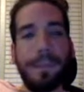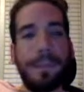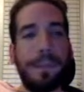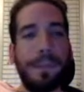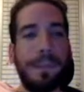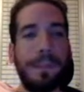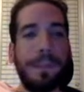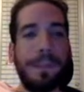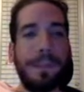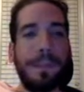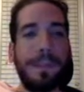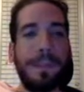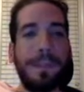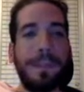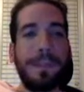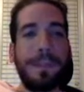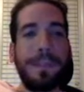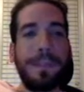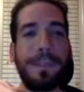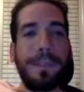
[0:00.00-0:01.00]

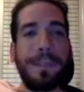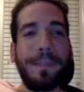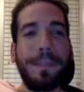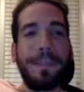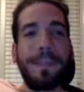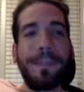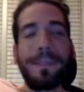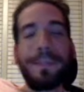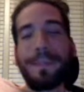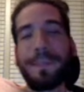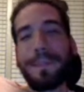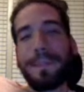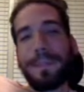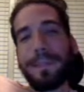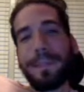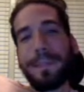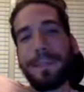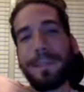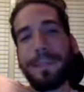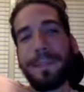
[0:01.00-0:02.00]

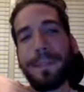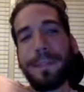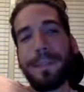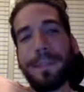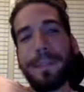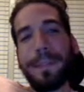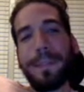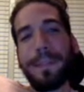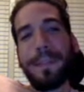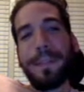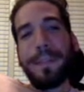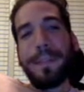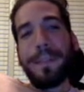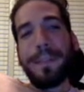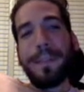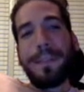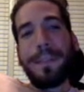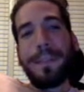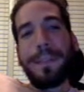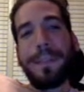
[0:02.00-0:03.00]

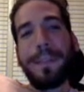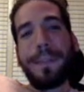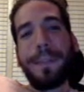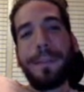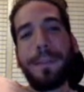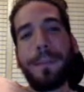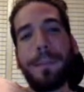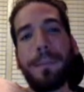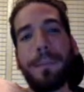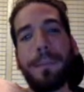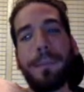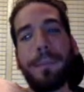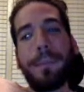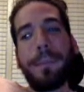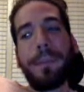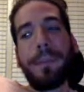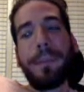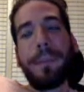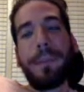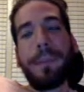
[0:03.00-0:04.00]

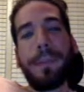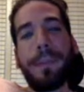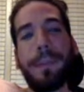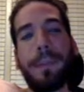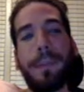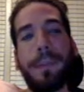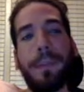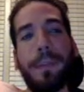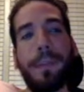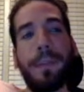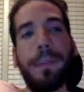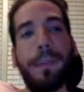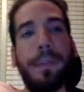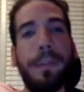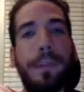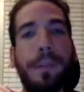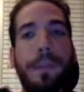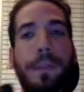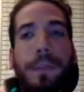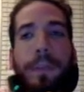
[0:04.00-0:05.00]

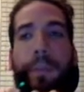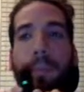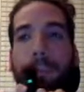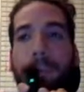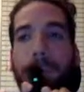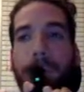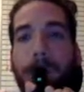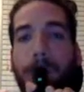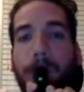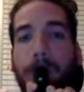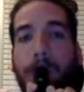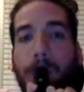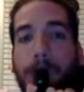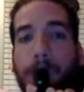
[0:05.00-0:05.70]
[no speech]